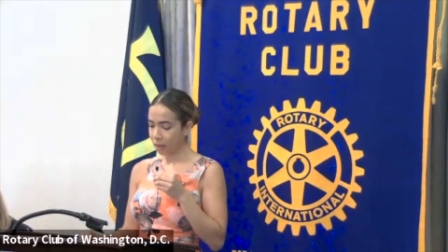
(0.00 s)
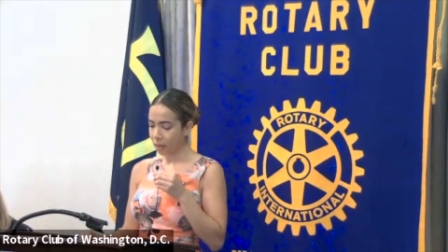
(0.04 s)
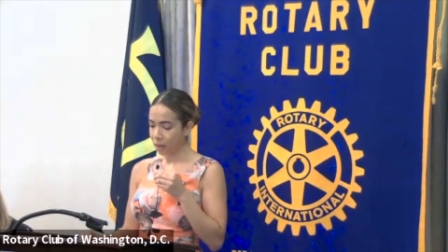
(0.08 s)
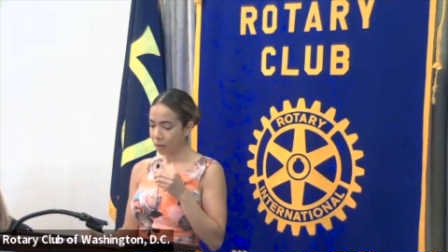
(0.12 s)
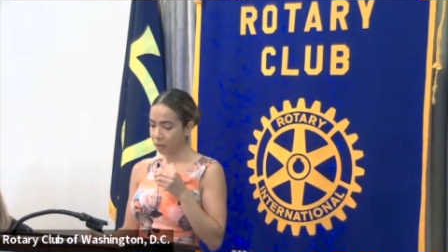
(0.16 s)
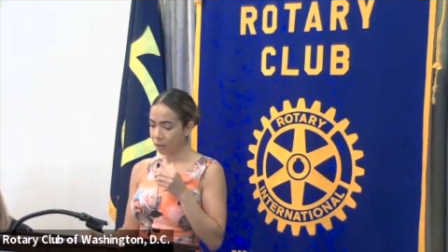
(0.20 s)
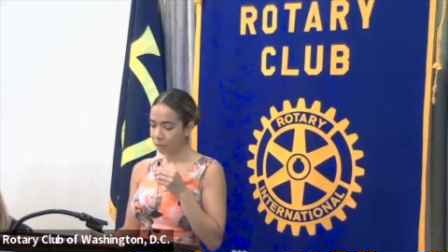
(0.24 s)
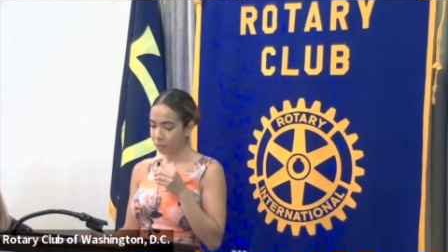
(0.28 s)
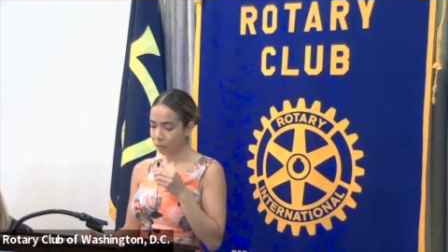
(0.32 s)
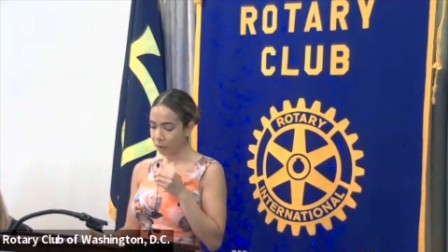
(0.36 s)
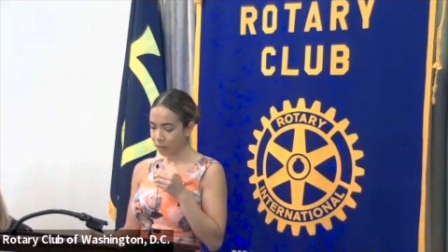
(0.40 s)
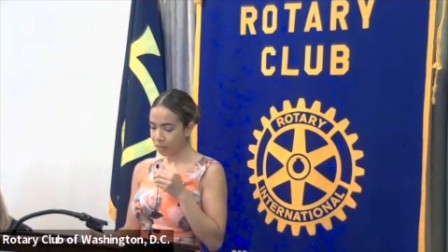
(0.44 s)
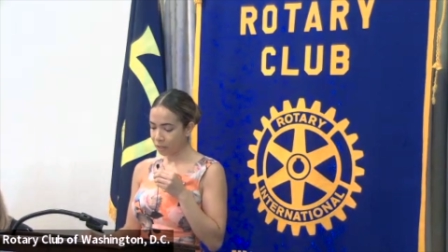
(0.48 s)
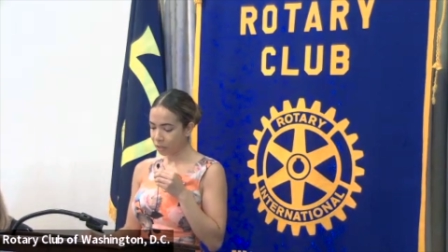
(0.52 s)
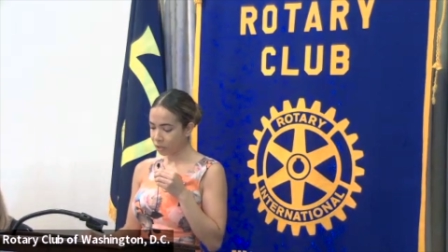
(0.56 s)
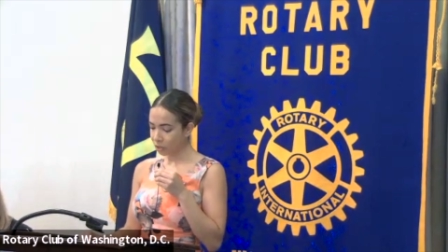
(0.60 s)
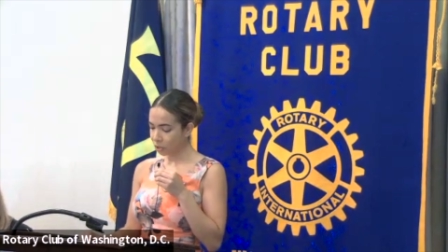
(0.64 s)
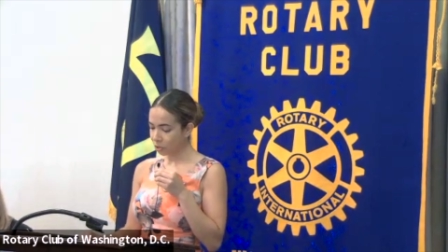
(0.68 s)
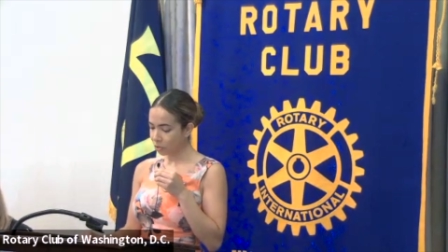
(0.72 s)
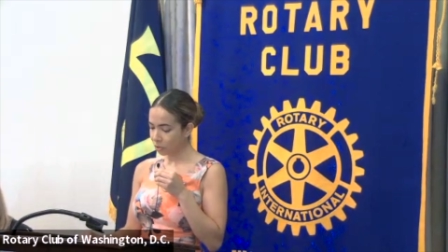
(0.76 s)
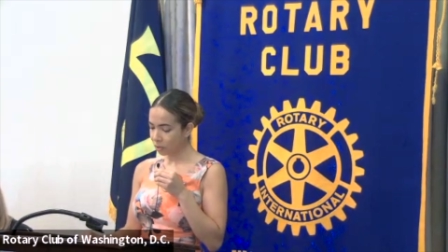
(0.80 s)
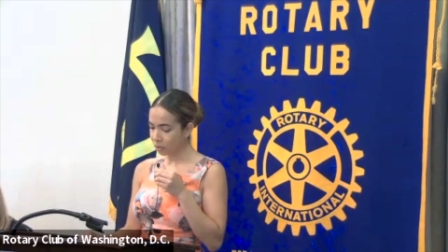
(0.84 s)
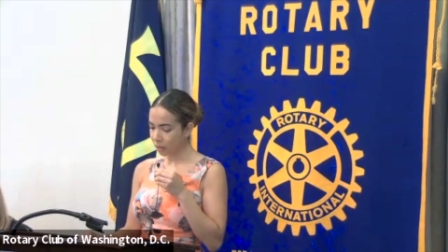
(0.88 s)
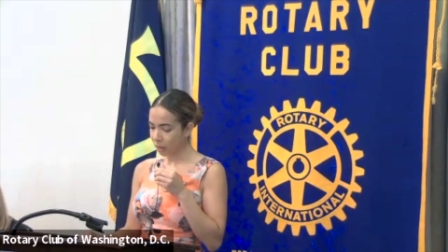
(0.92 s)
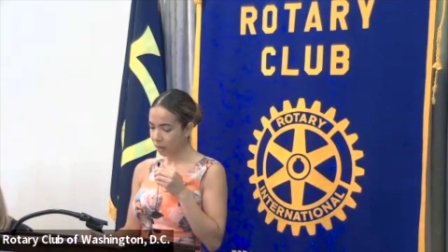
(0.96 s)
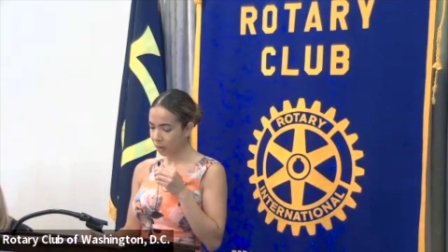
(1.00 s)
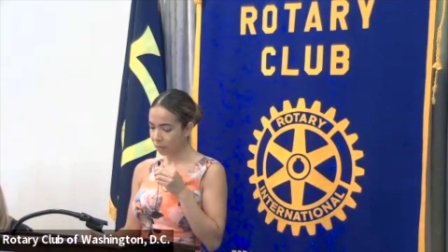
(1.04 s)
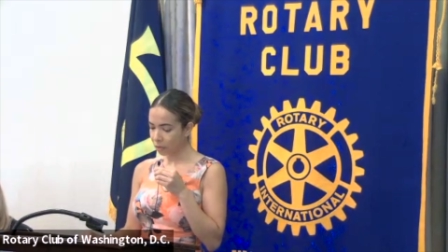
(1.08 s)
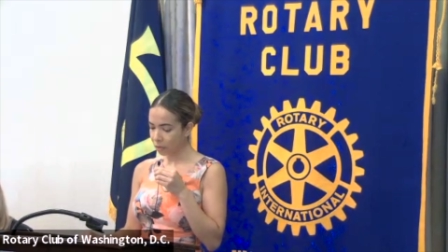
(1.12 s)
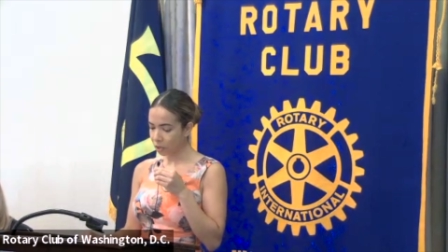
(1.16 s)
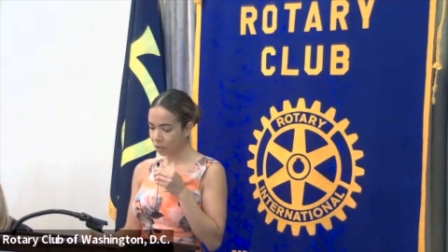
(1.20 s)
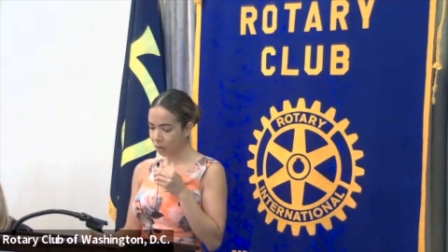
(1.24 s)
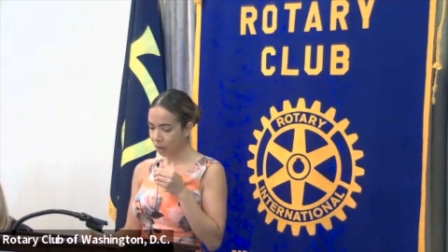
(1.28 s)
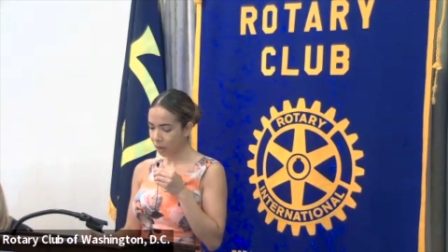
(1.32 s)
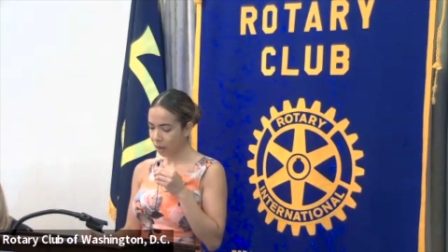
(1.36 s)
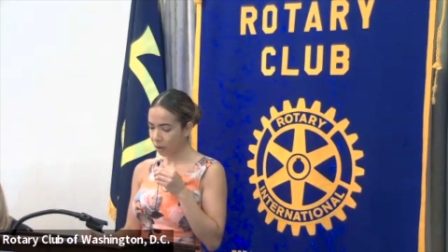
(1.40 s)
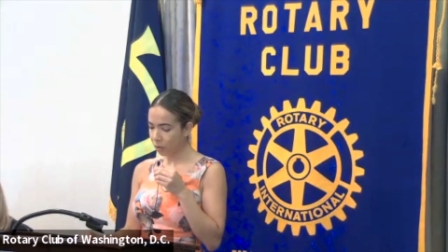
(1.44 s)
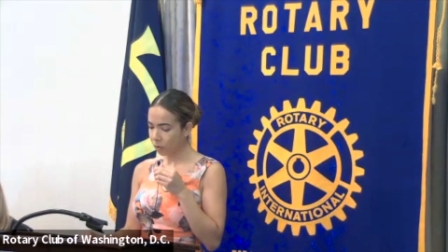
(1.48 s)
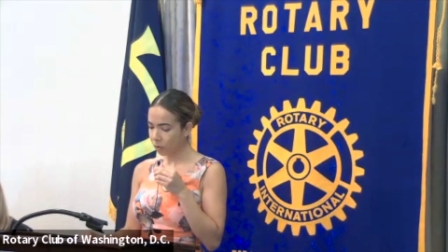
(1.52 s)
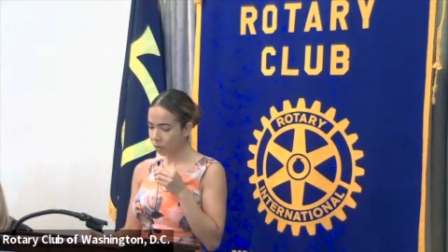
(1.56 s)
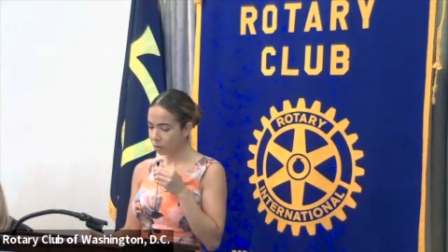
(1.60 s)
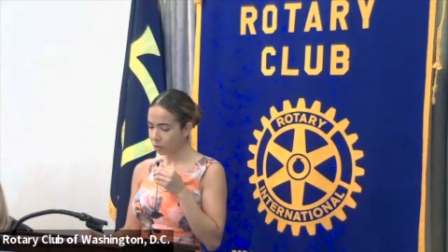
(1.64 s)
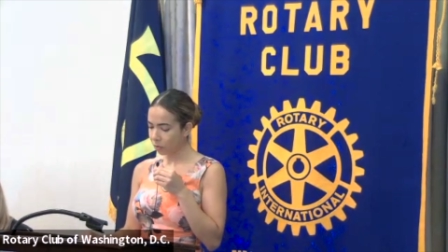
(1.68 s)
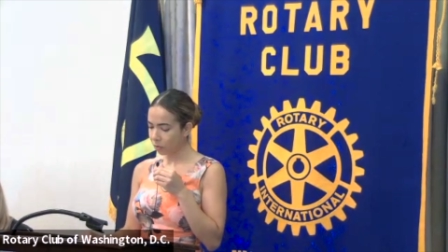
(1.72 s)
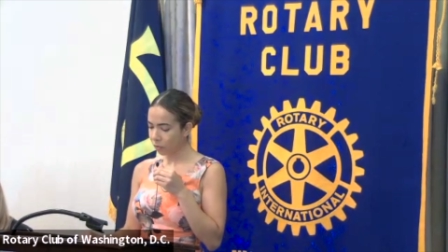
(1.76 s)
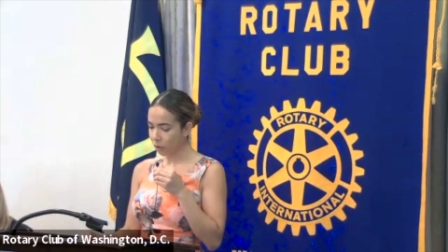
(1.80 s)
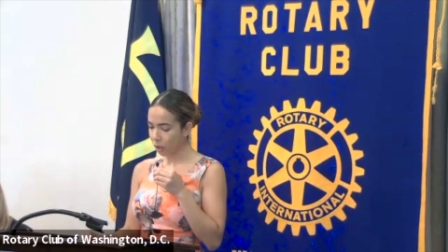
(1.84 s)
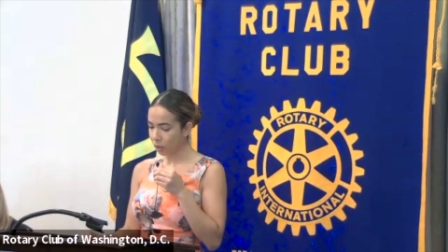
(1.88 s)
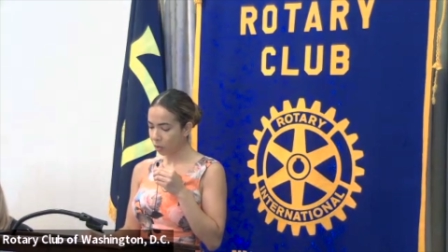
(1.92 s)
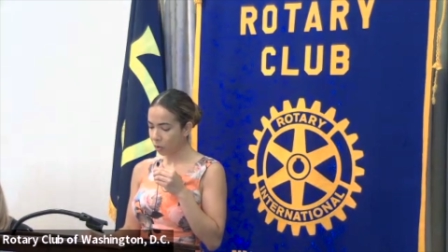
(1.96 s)
Vice News came to Iowa
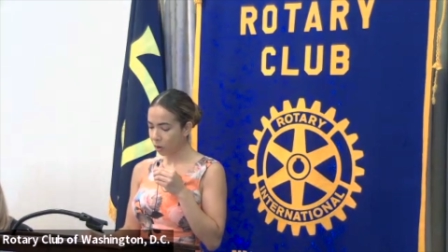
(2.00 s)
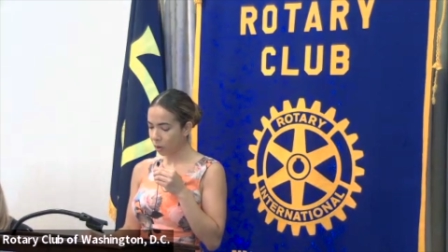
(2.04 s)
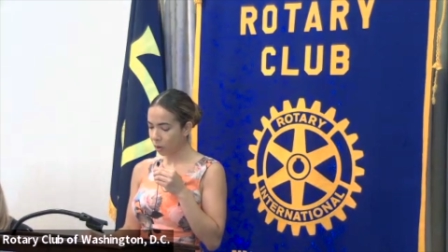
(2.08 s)
to follow our